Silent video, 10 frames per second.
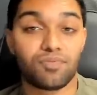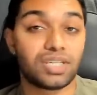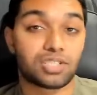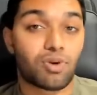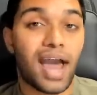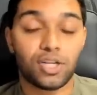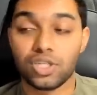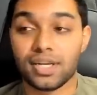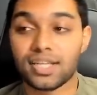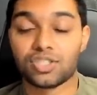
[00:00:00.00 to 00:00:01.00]
this strategy
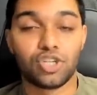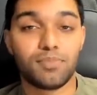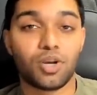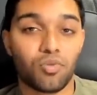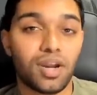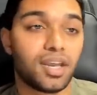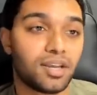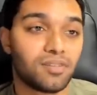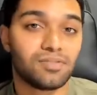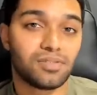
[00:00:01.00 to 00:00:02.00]
nets Jimmy a
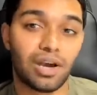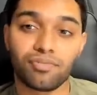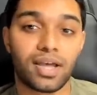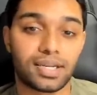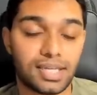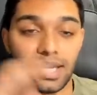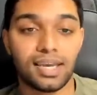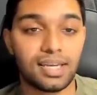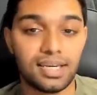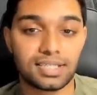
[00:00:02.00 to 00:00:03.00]
ring, of like taking
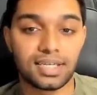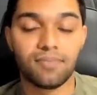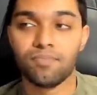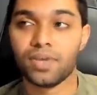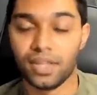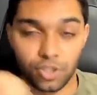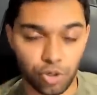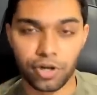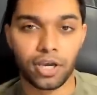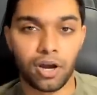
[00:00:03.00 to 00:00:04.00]
it easy and then
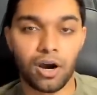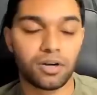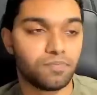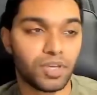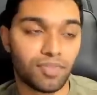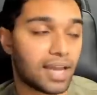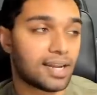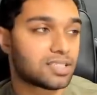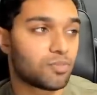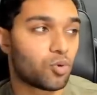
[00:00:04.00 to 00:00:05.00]
turning it on, if that
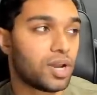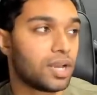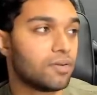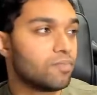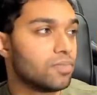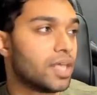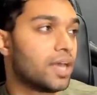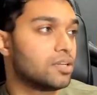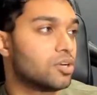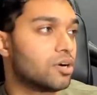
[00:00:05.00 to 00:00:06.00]
nets him a ring,
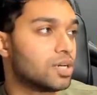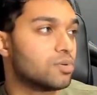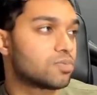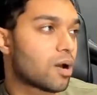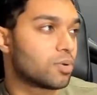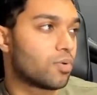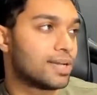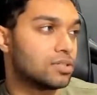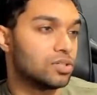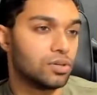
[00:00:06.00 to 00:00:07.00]
then he was probably
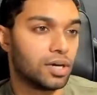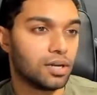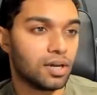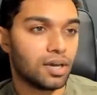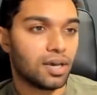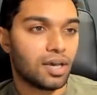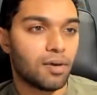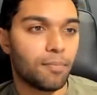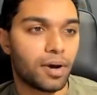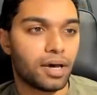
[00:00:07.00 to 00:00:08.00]
right to do it.
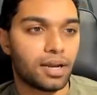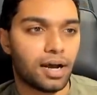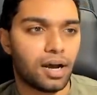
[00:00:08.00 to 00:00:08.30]
But